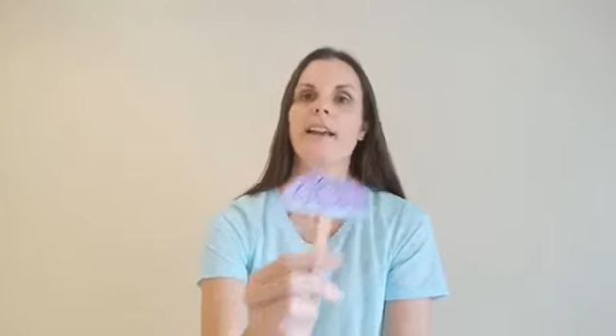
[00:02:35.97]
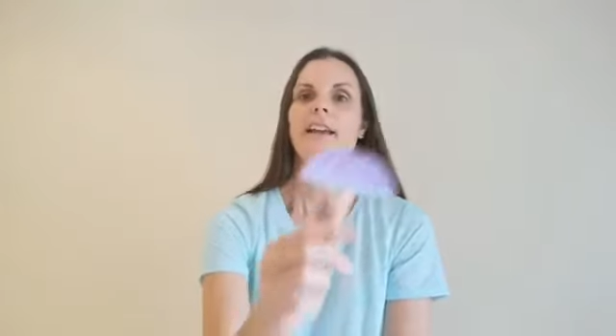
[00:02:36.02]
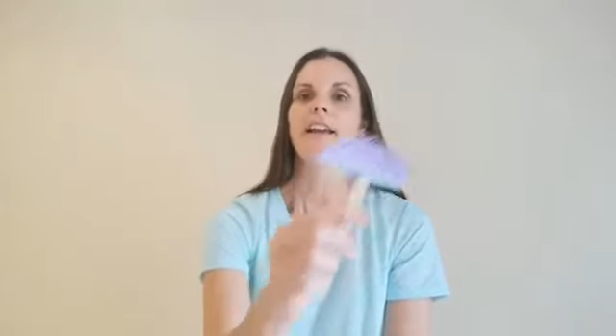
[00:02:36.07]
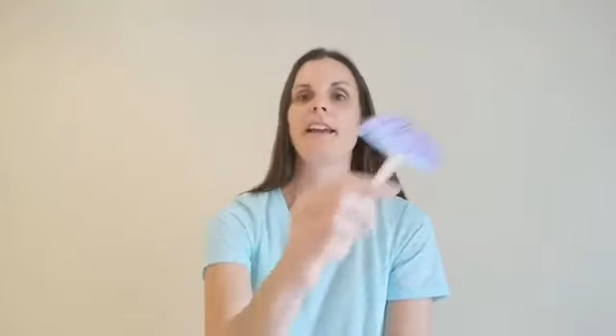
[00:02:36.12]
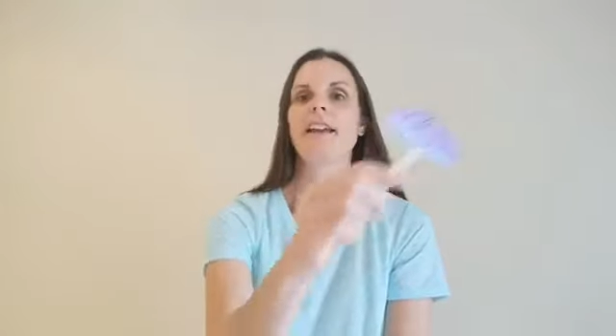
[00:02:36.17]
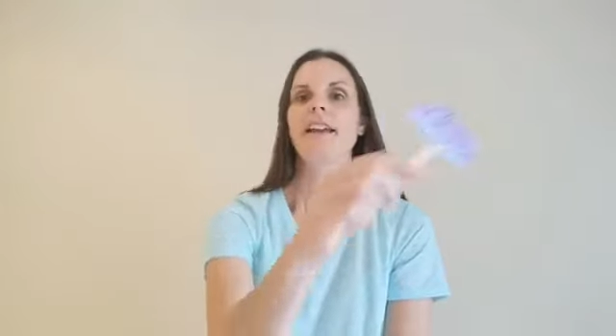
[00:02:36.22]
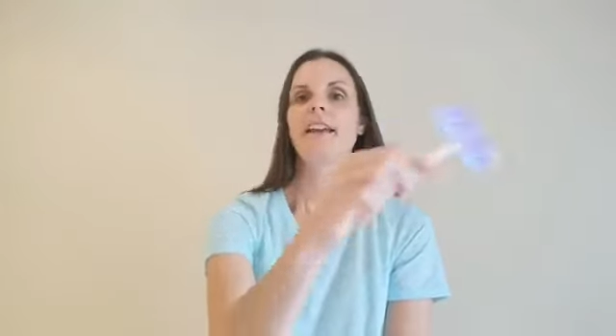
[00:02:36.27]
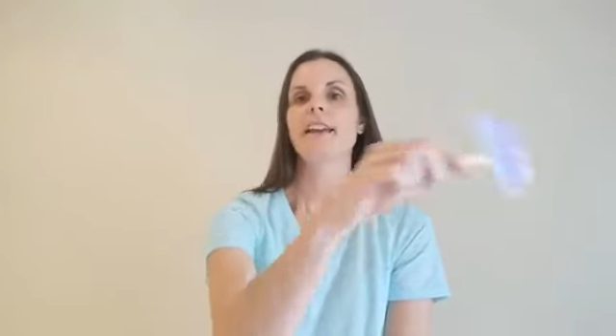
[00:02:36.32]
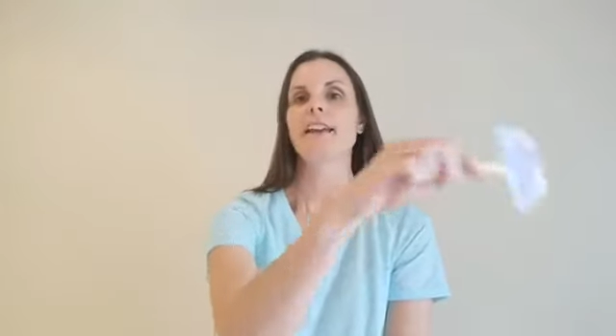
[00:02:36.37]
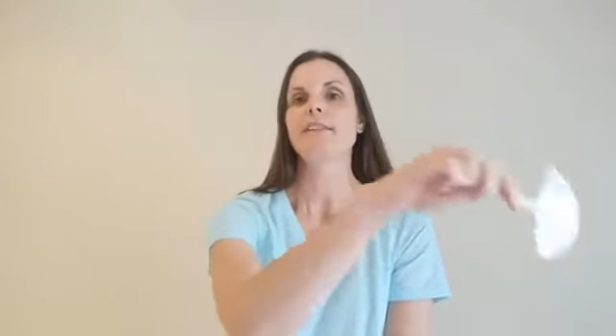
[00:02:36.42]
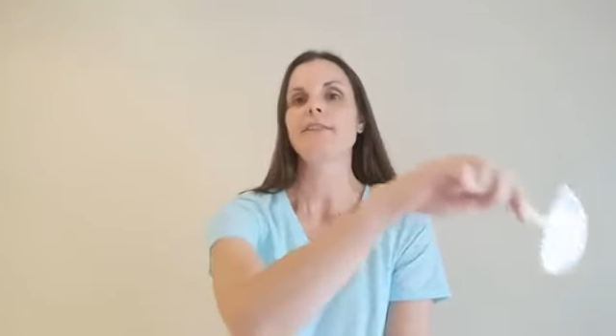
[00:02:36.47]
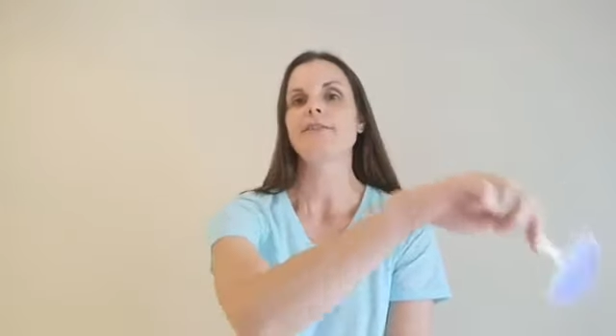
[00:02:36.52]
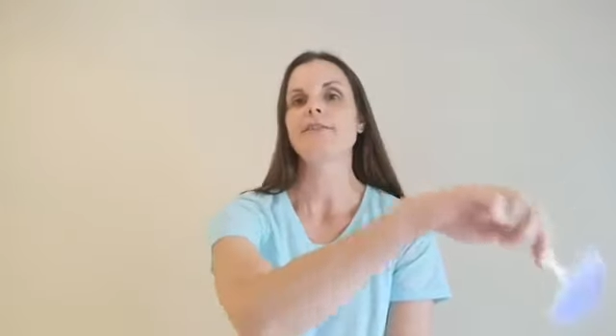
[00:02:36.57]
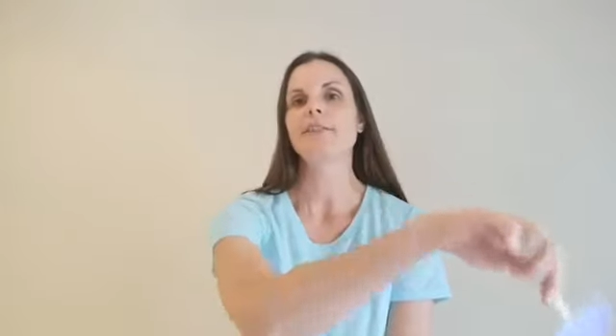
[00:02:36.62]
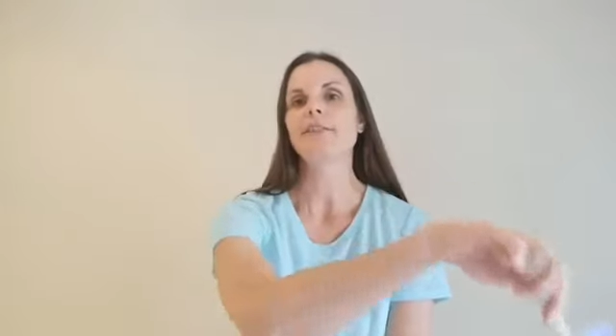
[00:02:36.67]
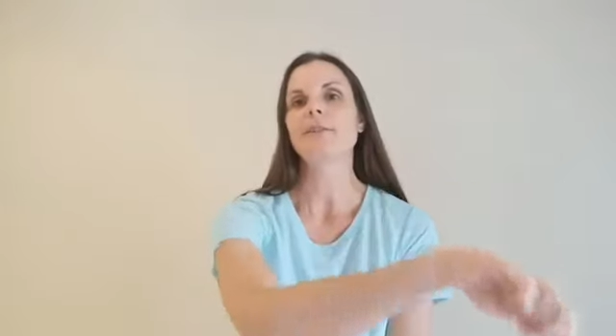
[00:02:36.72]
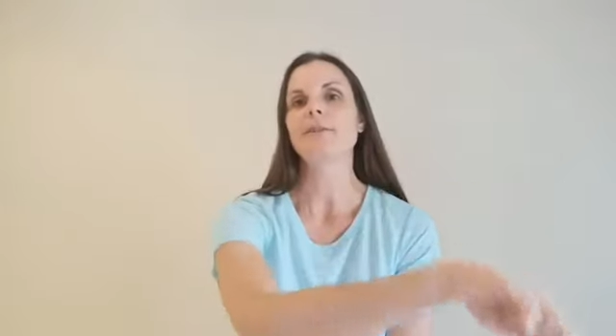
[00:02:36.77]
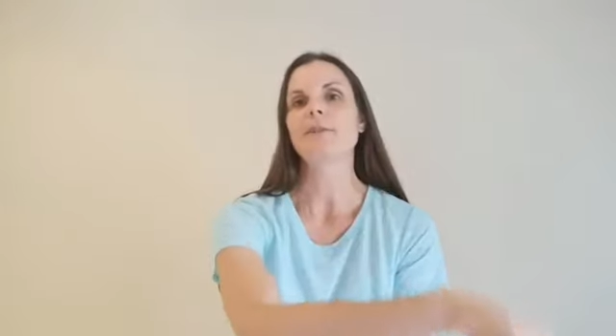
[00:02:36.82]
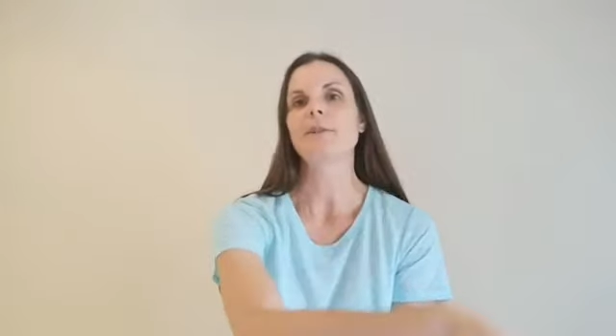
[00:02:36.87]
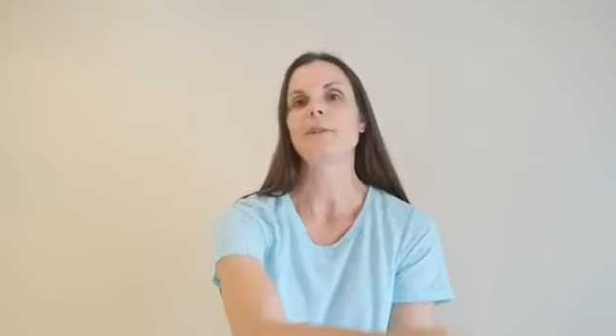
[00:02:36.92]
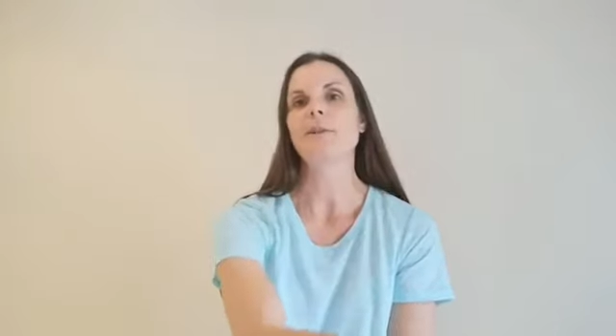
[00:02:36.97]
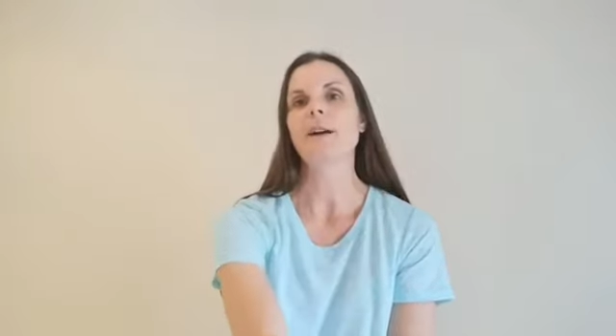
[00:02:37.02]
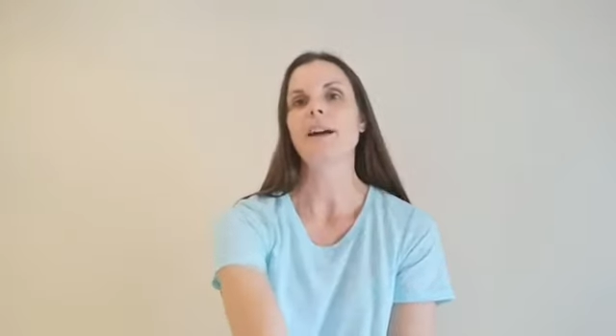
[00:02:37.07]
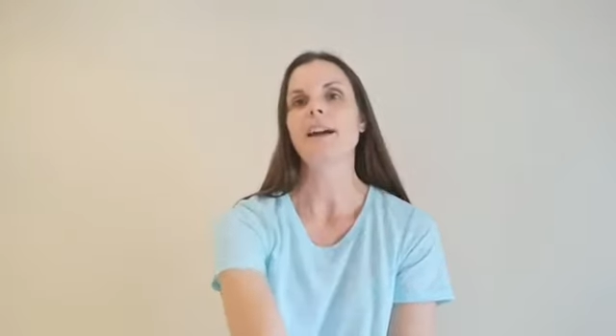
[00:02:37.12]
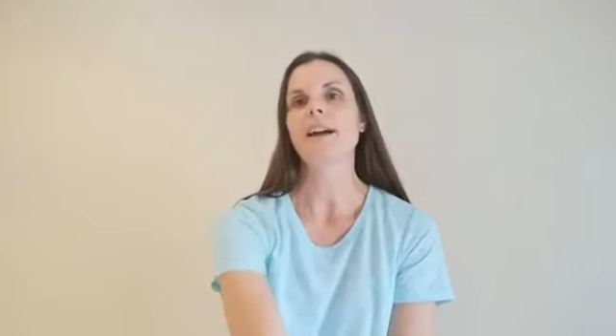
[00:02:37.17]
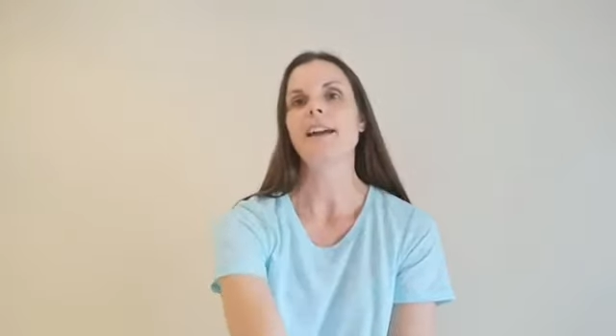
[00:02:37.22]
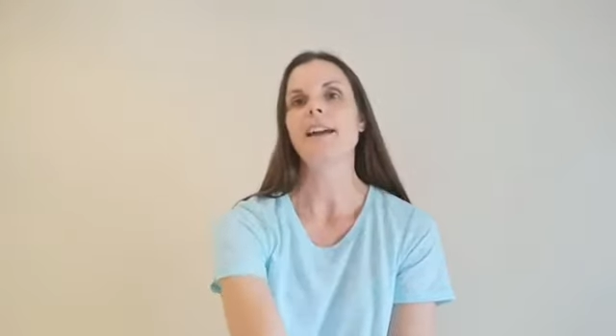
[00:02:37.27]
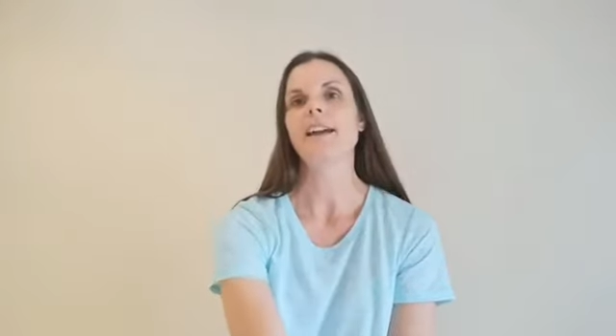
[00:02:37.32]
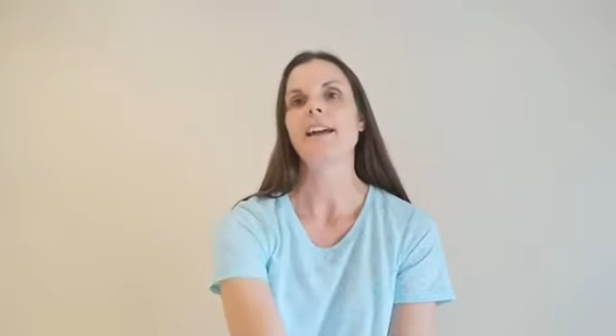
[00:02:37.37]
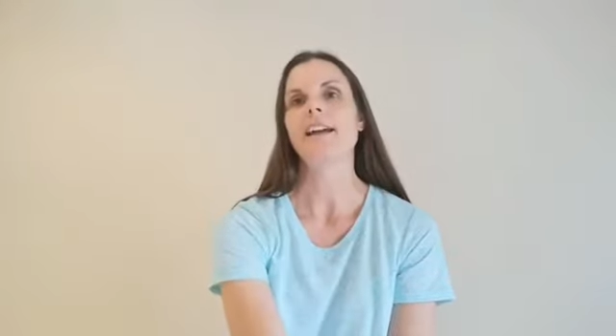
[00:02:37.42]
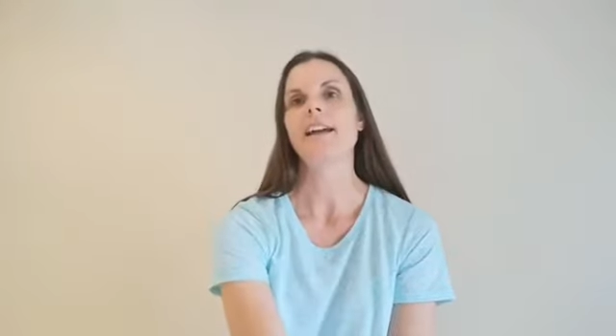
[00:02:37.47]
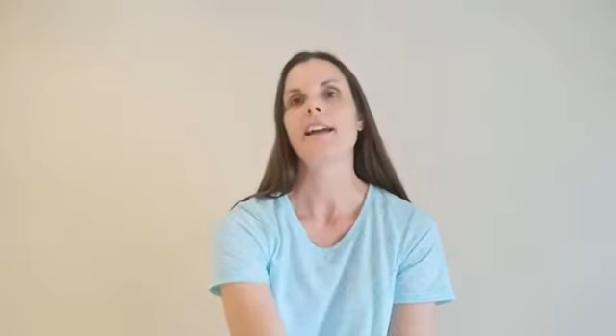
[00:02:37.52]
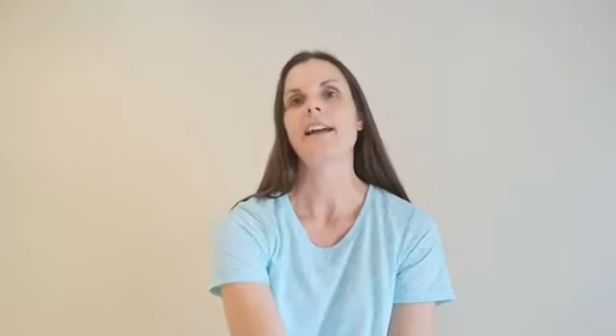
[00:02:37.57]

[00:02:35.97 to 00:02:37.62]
He flew away.